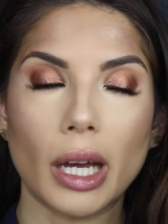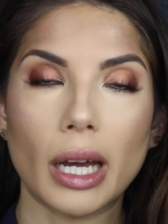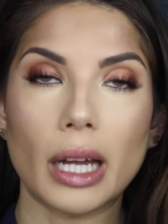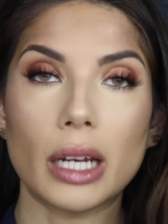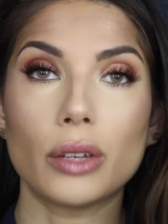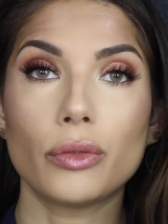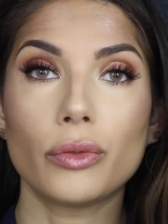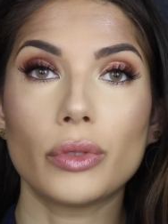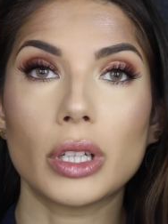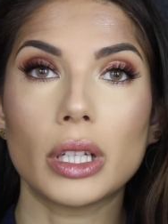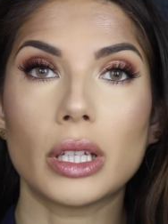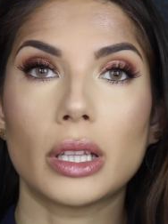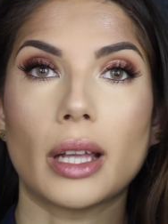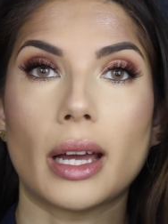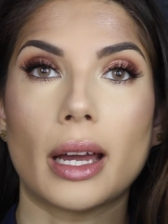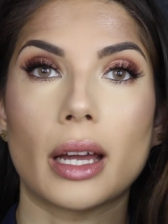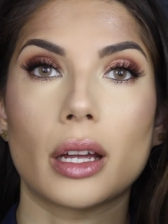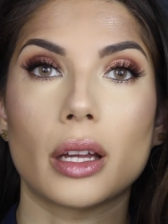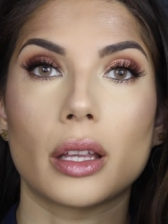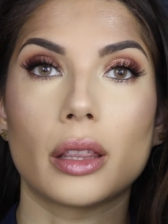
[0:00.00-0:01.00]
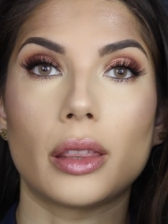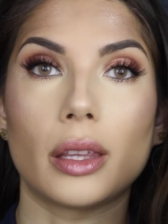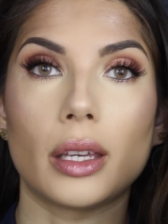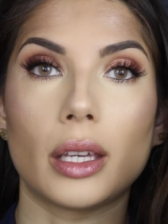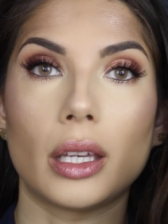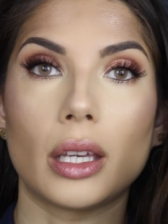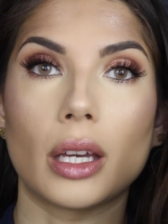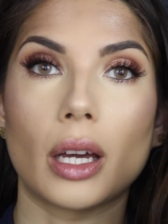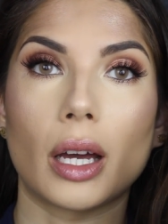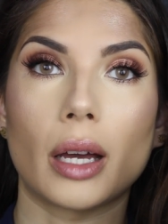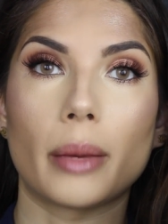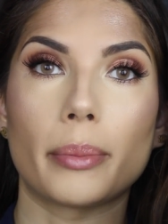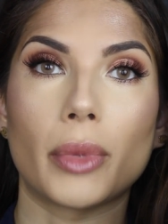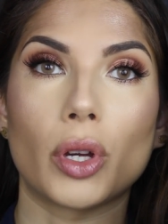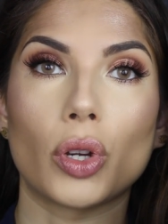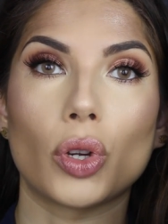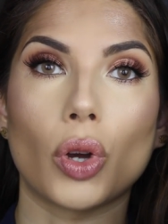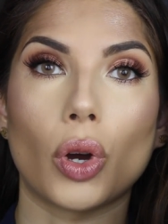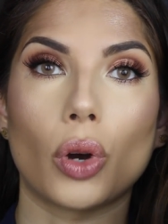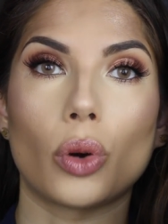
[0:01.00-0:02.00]
I didn't really like
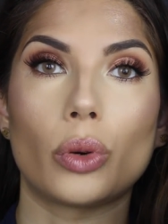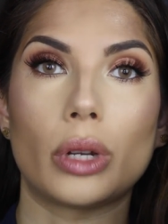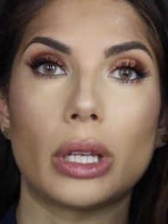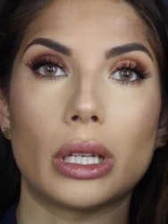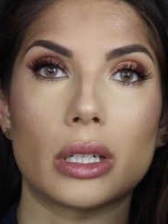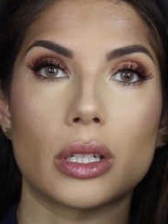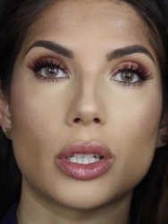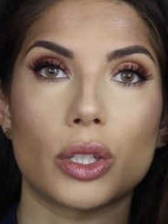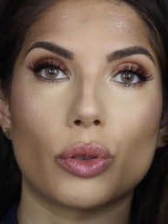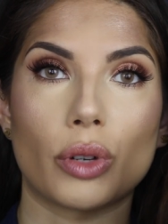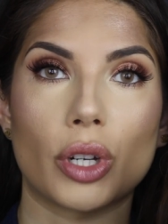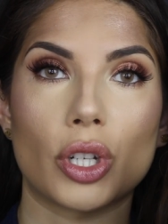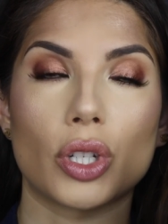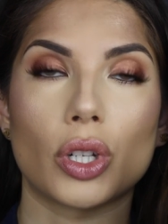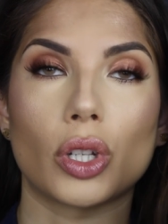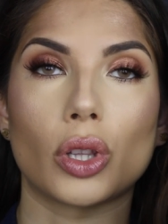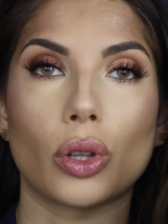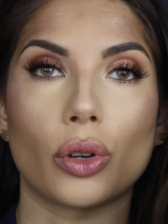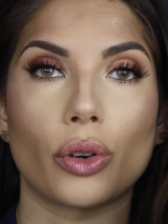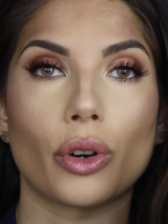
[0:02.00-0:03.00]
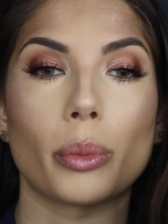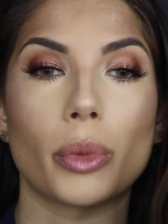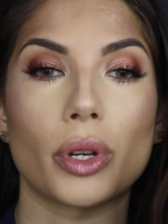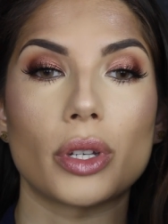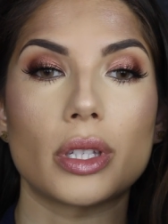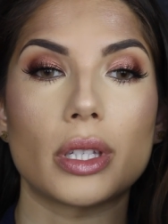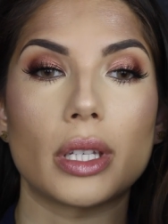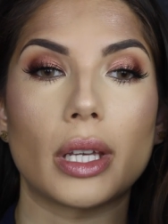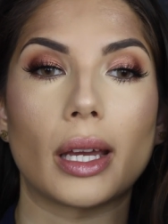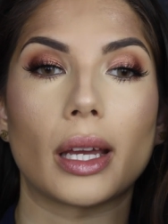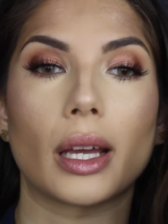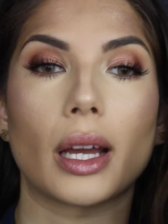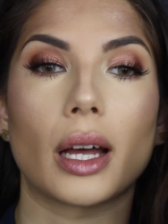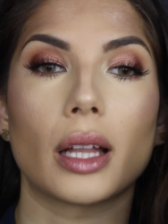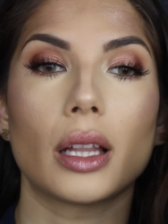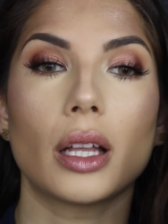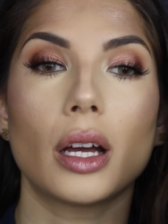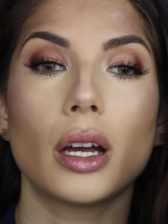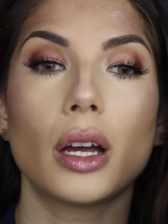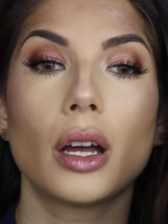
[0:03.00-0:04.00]
the Gold Indiscretion Laura Mercier
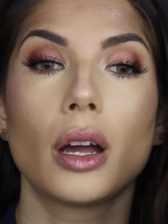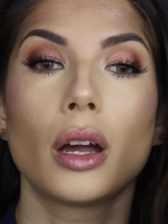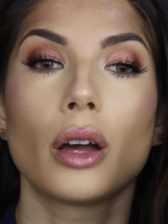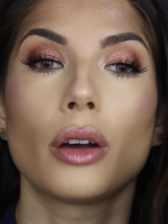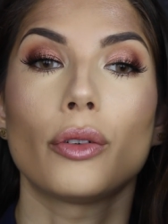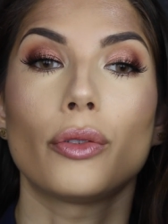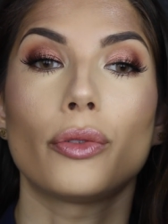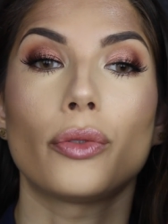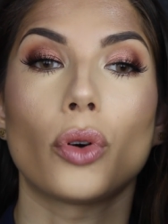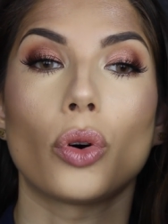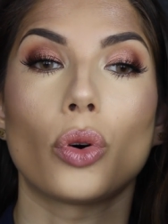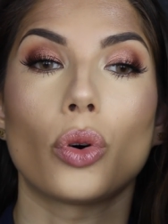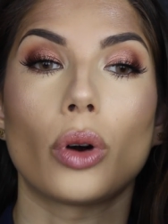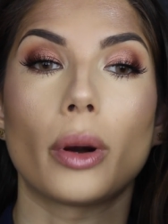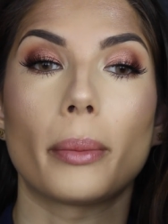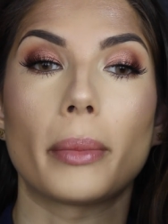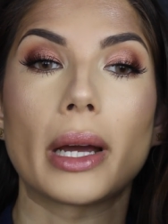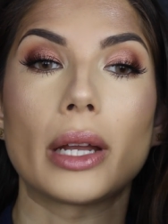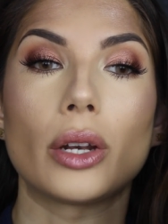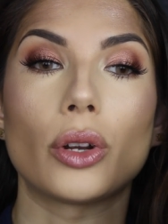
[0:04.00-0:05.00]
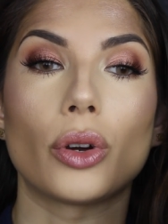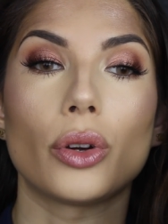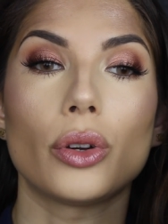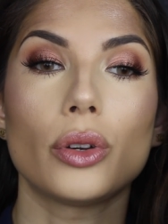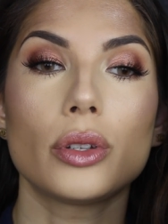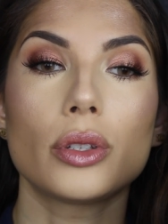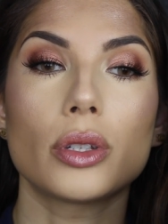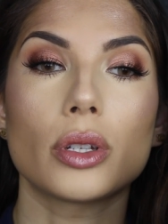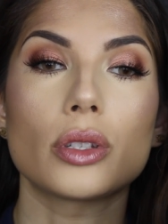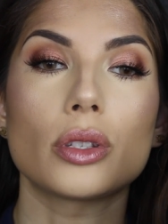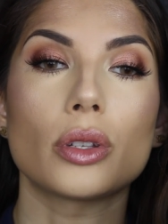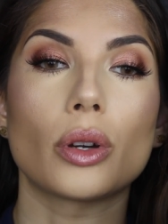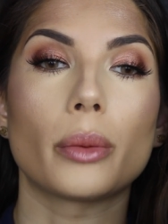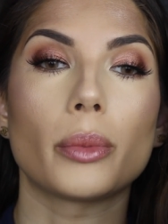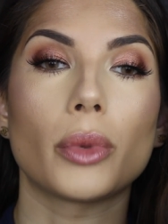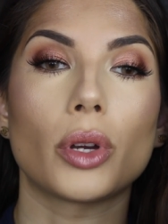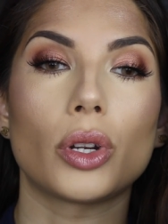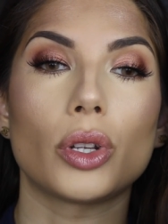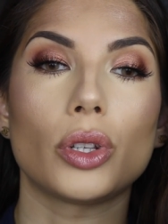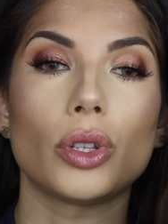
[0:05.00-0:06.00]
colour for my nose, so
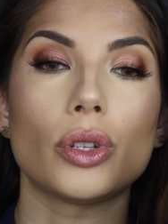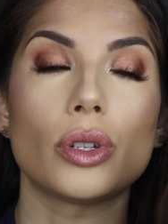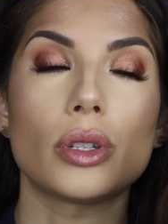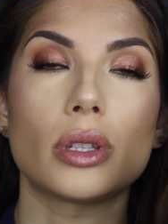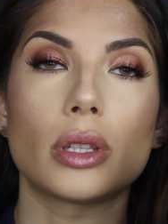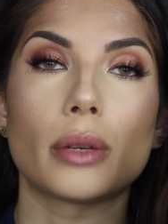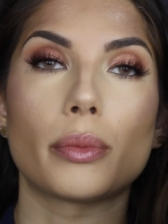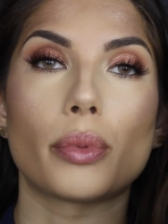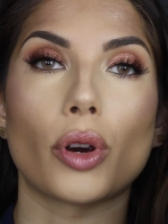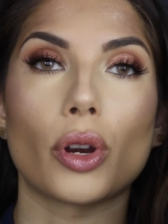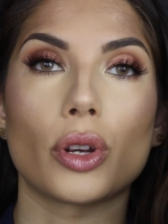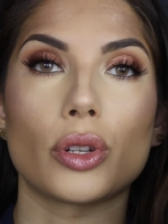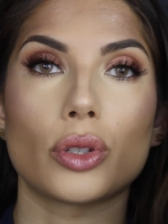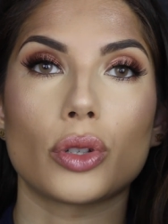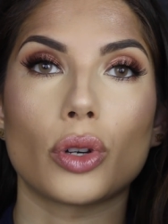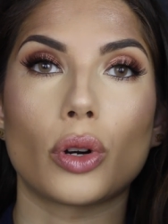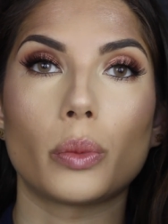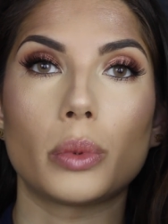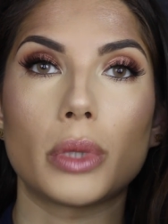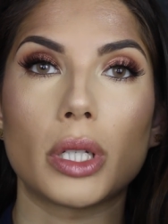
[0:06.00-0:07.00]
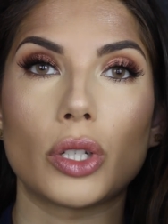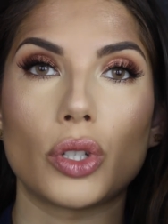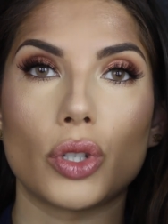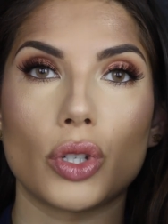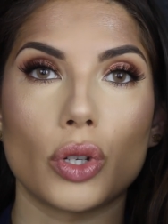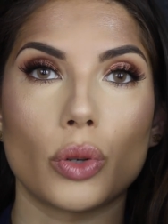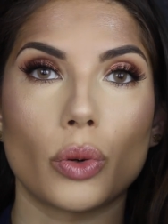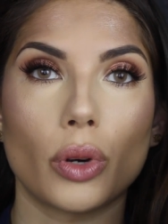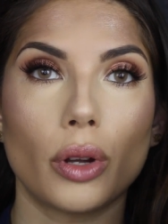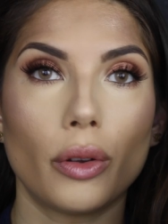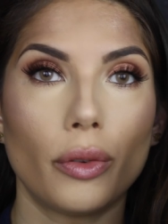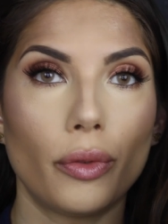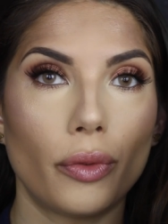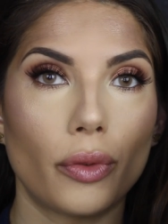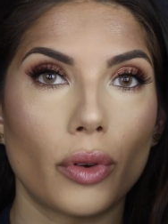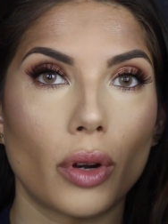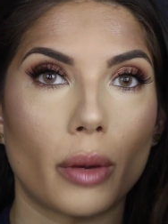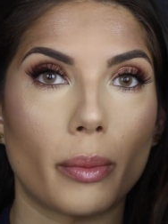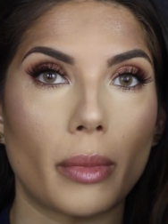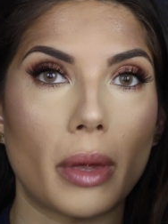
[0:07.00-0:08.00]
I'm going to use the Pro Sculpting Duo
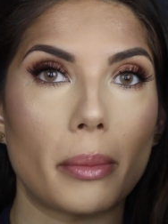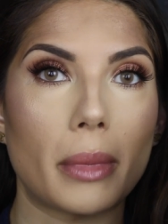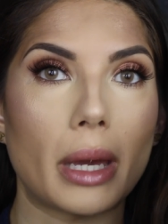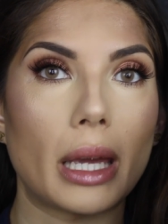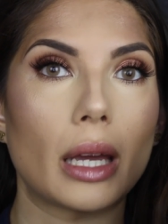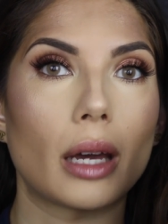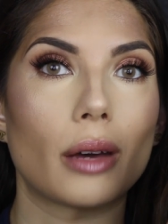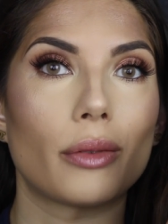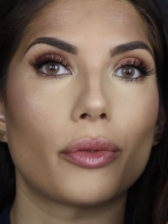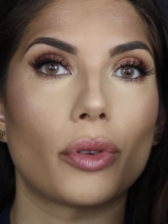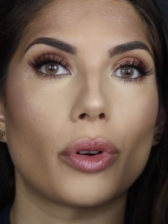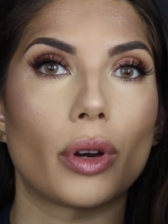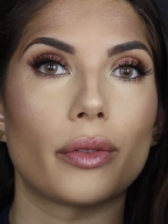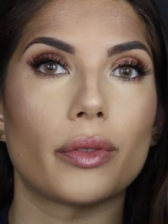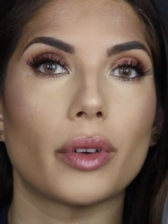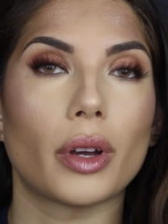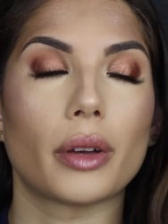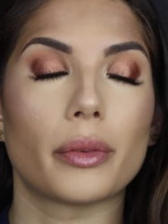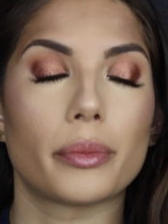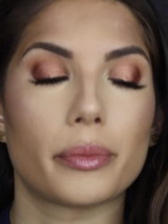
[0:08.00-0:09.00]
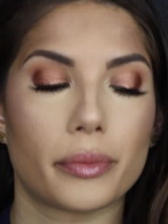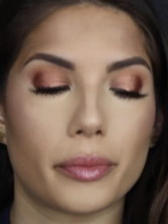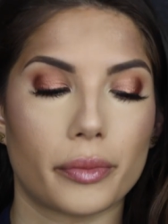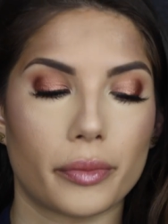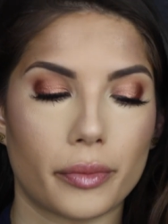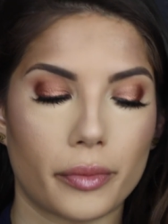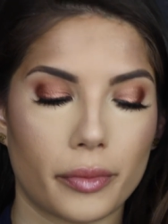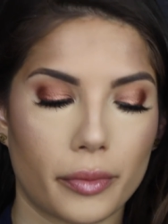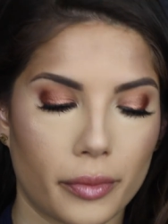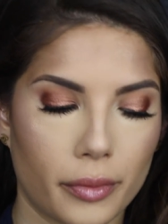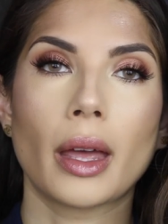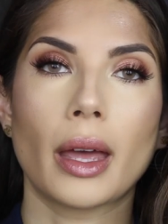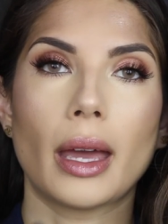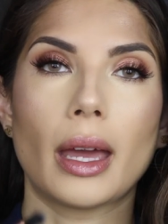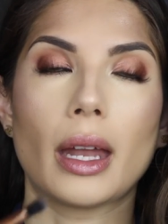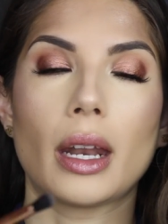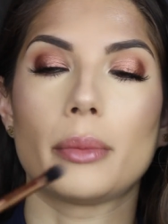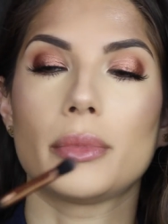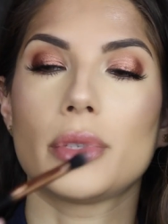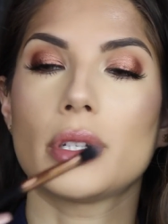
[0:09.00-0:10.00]
from Makeup Forever.
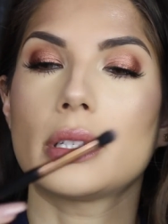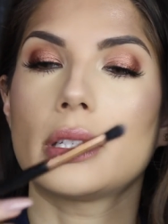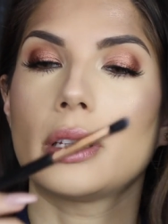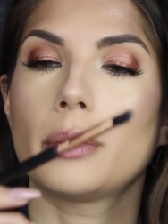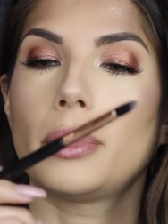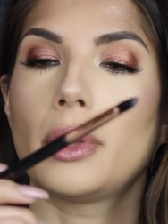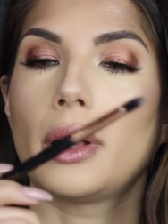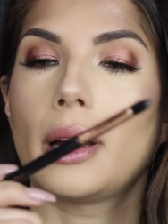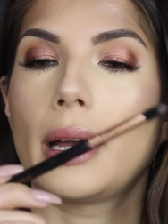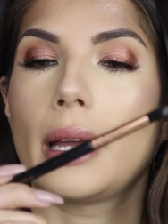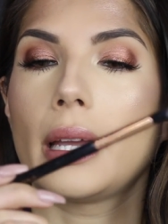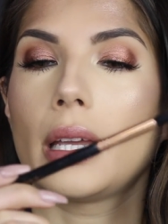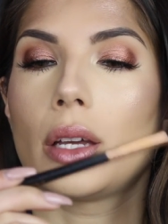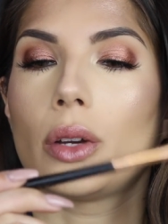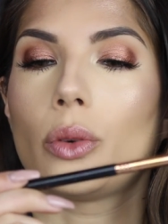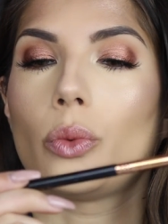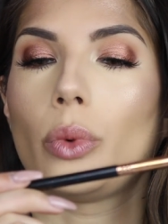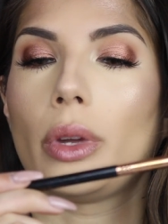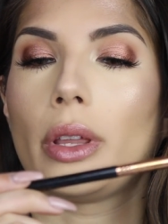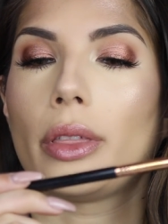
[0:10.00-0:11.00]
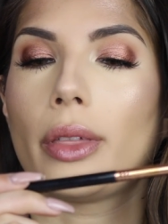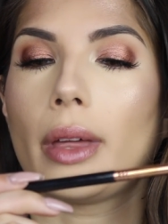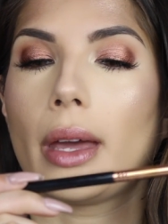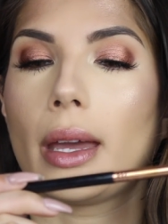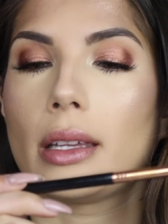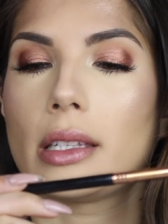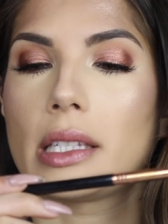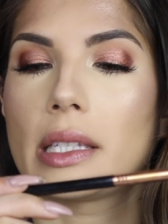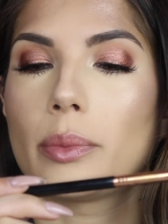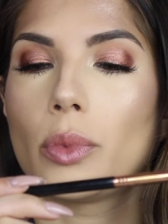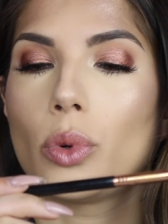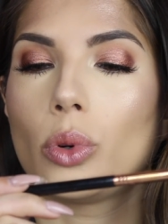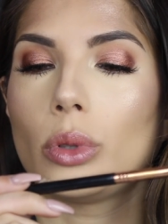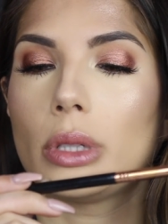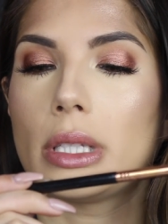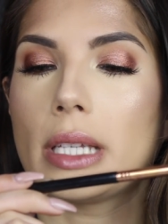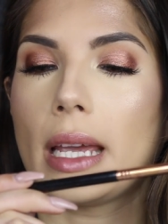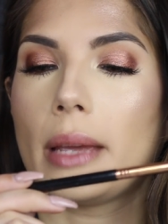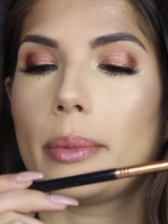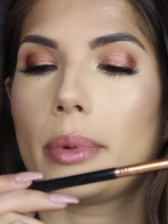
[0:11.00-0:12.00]
And I'm just applying it with a
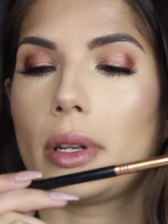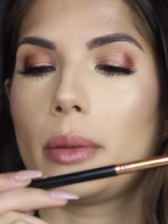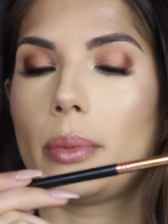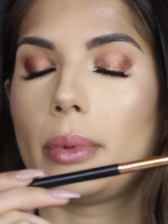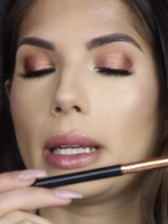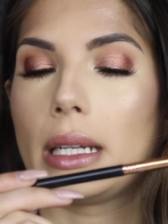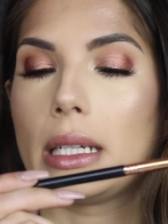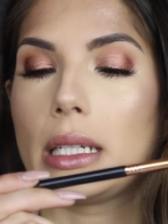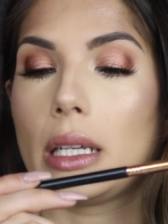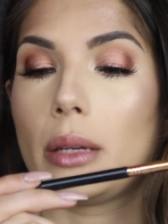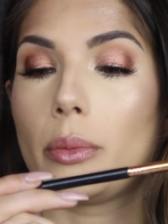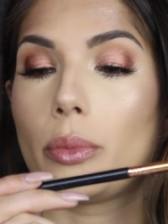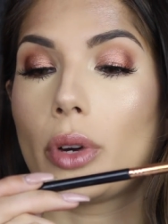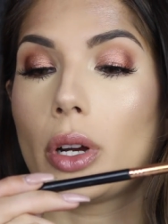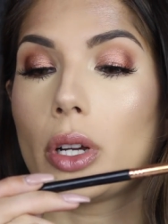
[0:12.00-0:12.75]
small tapered blending